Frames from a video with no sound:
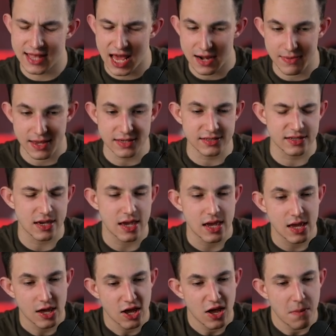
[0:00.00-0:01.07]
database,
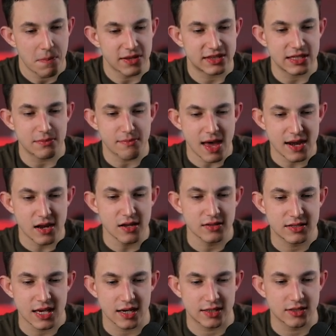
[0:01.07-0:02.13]
but the Meta,
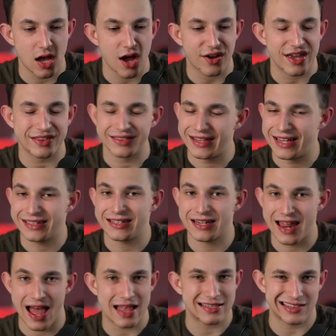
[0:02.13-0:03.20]
TikTok, and LinkedIn
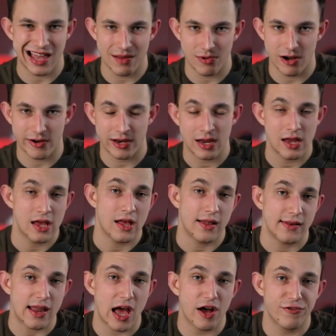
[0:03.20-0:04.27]
ads library.
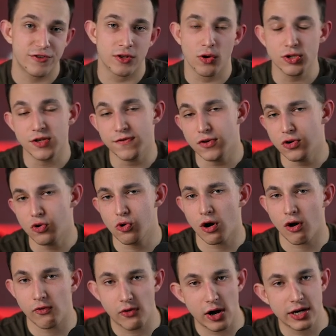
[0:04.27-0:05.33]
Now, for those of you who
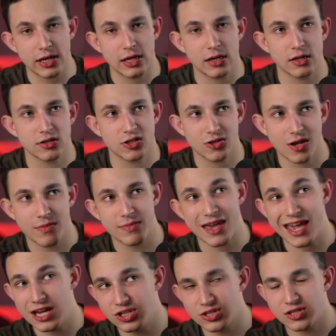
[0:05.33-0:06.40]
are running some
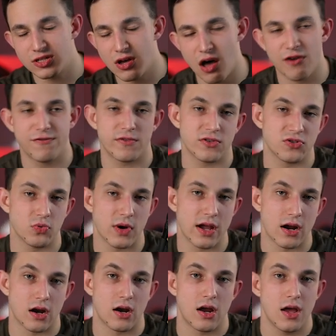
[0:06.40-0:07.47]
agency offers
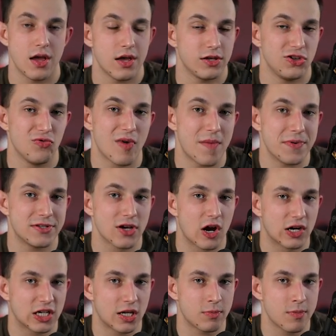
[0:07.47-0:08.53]
where you might be
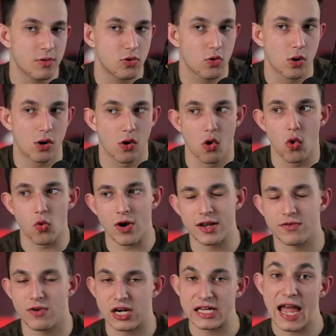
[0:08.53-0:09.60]
targeting people who are
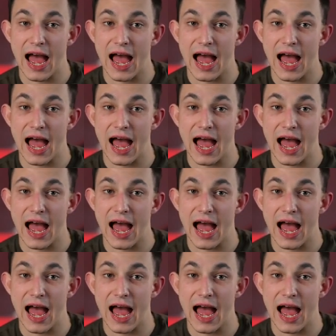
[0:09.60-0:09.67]
already running